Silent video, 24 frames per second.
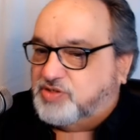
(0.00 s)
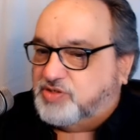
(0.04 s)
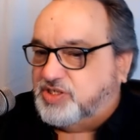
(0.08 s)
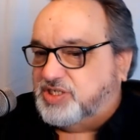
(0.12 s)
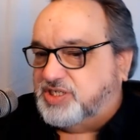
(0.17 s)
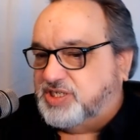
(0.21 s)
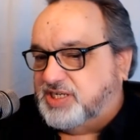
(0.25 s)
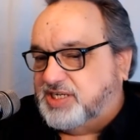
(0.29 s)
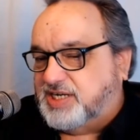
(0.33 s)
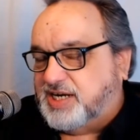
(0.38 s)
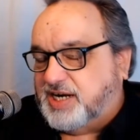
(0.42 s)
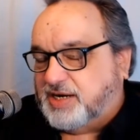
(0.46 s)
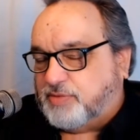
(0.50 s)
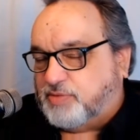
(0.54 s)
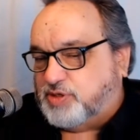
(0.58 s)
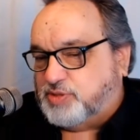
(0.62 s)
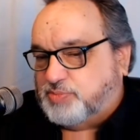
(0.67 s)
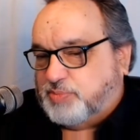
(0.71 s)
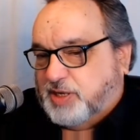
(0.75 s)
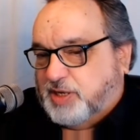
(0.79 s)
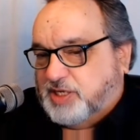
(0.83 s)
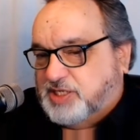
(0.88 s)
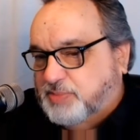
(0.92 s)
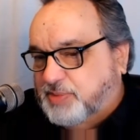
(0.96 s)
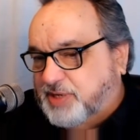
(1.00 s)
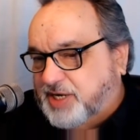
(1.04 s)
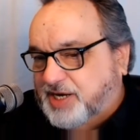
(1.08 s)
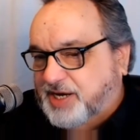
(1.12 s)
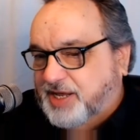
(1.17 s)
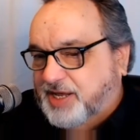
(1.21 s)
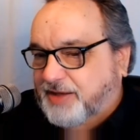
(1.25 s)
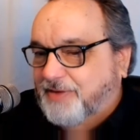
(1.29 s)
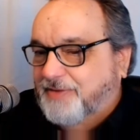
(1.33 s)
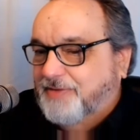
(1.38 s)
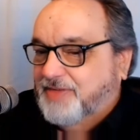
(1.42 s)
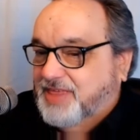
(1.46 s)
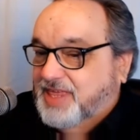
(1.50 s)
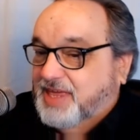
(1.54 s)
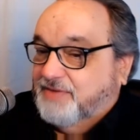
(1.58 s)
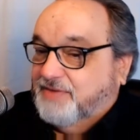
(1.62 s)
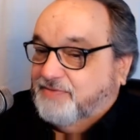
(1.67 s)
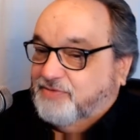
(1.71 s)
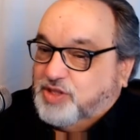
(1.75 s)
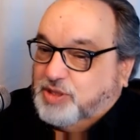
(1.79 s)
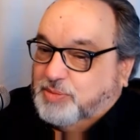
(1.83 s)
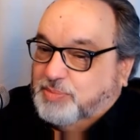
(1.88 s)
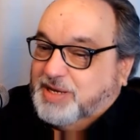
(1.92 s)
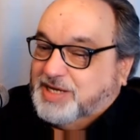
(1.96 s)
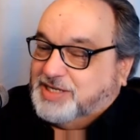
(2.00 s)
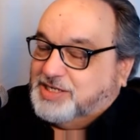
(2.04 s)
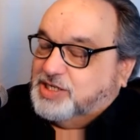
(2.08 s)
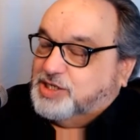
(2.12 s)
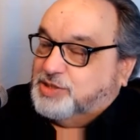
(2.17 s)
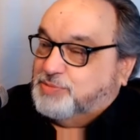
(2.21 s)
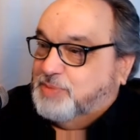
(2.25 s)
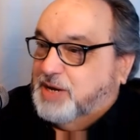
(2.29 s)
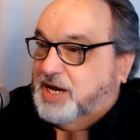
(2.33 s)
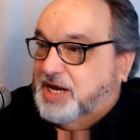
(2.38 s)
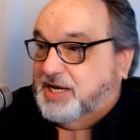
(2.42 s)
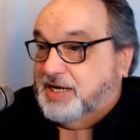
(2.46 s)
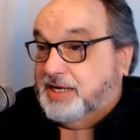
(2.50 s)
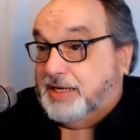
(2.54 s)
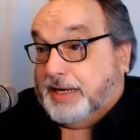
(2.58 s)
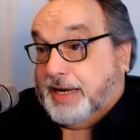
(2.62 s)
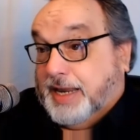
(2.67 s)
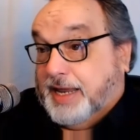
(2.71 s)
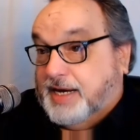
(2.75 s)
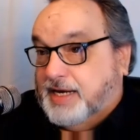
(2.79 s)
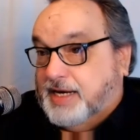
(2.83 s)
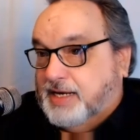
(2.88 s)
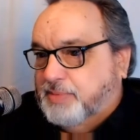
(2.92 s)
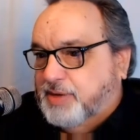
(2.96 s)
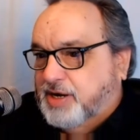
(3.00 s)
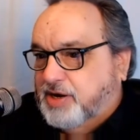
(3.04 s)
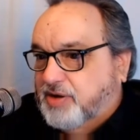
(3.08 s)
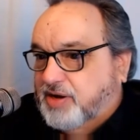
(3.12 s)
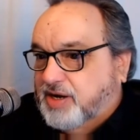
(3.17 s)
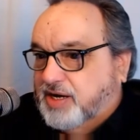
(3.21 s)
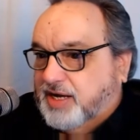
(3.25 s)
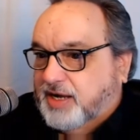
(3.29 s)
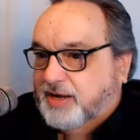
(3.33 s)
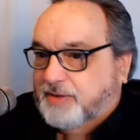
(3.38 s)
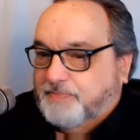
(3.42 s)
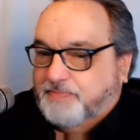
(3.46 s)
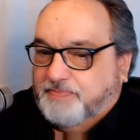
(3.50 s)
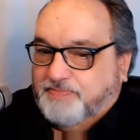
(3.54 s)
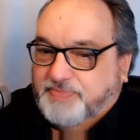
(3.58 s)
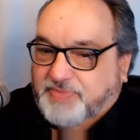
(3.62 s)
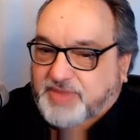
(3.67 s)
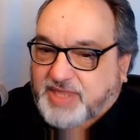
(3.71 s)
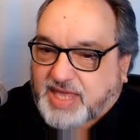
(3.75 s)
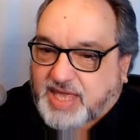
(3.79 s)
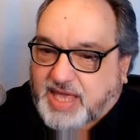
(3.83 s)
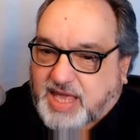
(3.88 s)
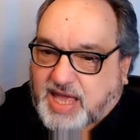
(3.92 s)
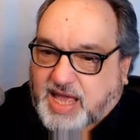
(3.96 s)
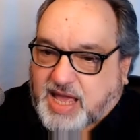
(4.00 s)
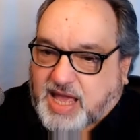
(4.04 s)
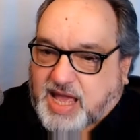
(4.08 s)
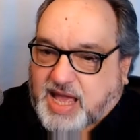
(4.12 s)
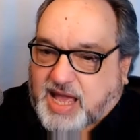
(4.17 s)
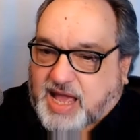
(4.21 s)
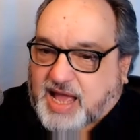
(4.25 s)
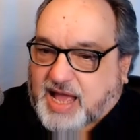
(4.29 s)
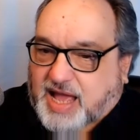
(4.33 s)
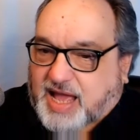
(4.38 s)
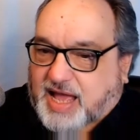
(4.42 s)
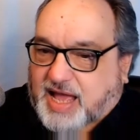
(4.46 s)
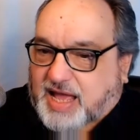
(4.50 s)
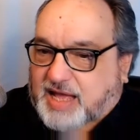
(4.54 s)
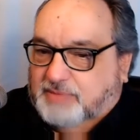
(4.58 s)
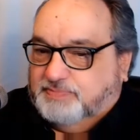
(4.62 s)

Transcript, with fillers: to take responsibility for the mess it's made in Latin America. Um,